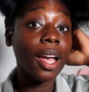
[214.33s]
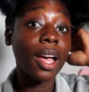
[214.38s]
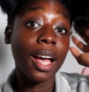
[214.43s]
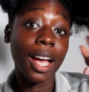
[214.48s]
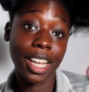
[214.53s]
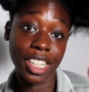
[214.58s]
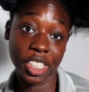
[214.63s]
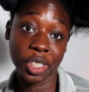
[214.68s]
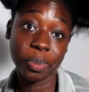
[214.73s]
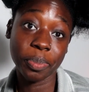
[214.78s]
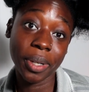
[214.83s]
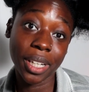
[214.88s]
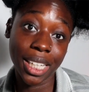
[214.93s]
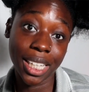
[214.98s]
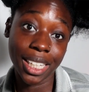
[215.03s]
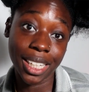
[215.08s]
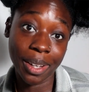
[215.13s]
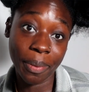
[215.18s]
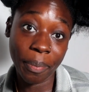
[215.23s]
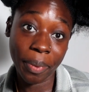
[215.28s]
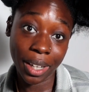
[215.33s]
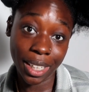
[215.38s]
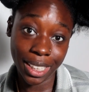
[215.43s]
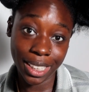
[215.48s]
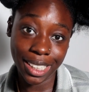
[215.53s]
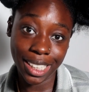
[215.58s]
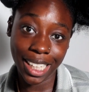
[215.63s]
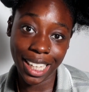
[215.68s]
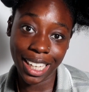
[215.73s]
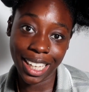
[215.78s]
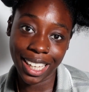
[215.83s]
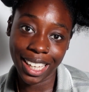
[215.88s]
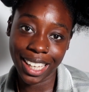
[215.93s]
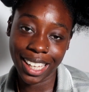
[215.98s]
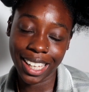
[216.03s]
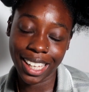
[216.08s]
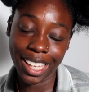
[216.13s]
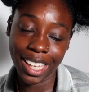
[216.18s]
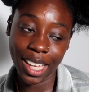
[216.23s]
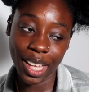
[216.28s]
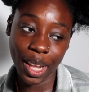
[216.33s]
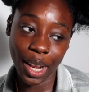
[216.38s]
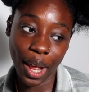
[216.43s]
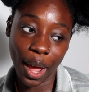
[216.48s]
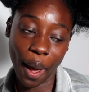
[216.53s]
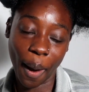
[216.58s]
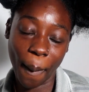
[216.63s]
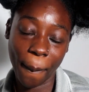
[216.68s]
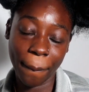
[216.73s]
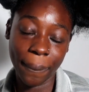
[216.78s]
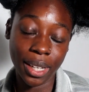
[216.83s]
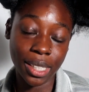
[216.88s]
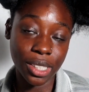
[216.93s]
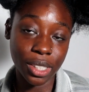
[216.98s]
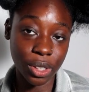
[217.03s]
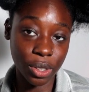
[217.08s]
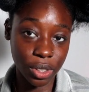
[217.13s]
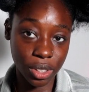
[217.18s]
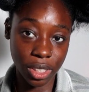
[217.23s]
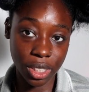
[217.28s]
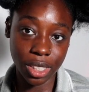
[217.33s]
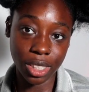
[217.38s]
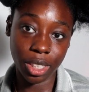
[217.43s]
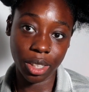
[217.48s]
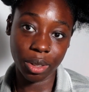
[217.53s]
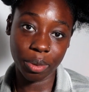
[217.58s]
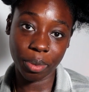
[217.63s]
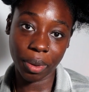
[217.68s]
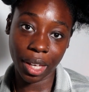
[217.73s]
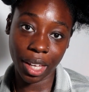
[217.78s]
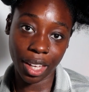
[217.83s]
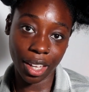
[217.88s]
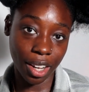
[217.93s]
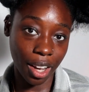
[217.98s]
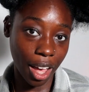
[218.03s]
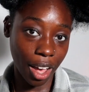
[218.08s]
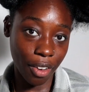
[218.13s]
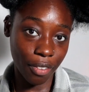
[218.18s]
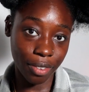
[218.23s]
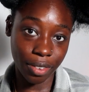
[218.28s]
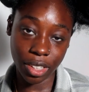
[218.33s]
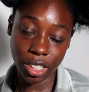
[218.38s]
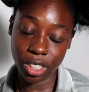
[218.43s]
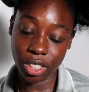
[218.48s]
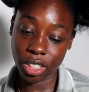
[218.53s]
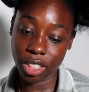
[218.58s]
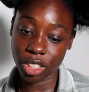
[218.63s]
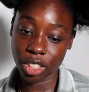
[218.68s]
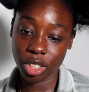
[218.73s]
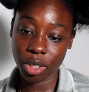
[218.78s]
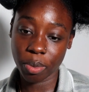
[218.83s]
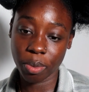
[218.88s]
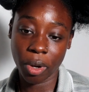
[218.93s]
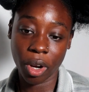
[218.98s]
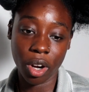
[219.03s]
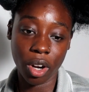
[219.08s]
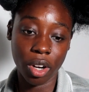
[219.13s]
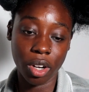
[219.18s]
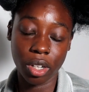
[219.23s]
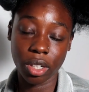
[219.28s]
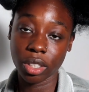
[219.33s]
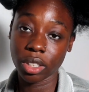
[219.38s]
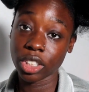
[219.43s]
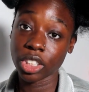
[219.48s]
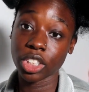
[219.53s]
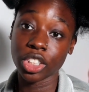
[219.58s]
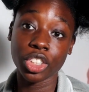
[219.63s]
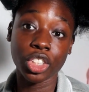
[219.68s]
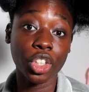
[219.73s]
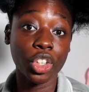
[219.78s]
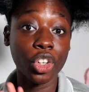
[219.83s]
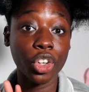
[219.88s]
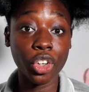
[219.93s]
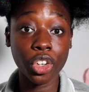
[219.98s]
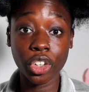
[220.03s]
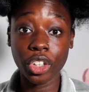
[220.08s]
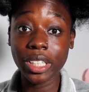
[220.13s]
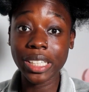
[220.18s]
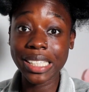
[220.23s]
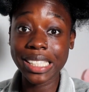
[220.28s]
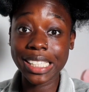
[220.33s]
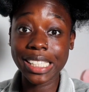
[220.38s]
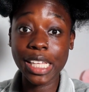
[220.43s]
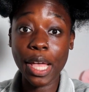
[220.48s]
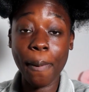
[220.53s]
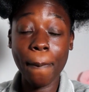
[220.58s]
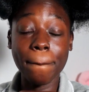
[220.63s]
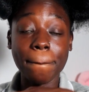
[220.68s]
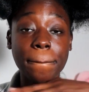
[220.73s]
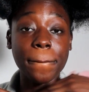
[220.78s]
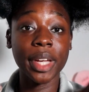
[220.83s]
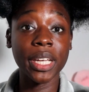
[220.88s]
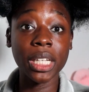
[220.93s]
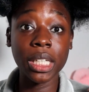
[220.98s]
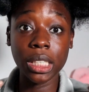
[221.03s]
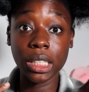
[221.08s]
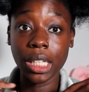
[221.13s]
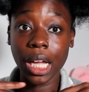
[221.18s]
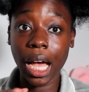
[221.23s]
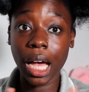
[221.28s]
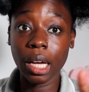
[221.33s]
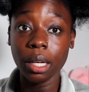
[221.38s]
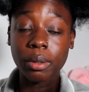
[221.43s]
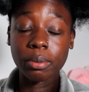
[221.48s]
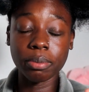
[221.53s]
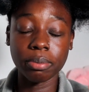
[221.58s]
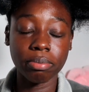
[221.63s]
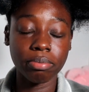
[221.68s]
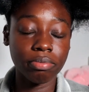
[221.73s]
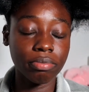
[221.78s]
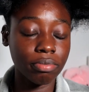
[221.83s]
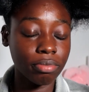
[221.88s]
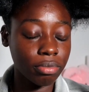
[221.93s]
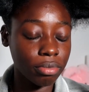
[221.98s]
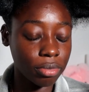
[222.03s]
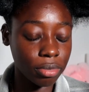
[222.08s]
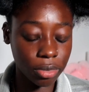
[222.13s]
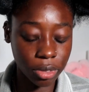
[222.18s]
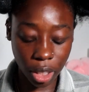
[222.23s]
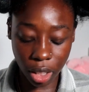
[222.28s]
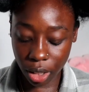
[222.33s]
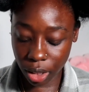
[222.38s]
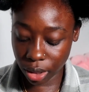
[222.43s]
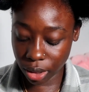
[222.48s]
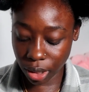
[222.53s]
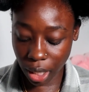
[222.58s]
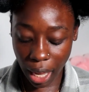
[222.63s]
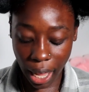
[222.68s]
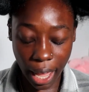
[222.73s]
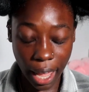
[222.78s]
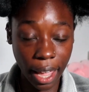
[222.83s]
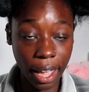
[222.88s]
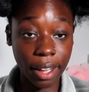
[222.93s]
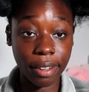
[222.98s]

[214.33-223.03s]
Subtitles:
in the bun, and I'm about to go to sleep, and I'll finish this tomorrow. Your girl is beat. I'm done. I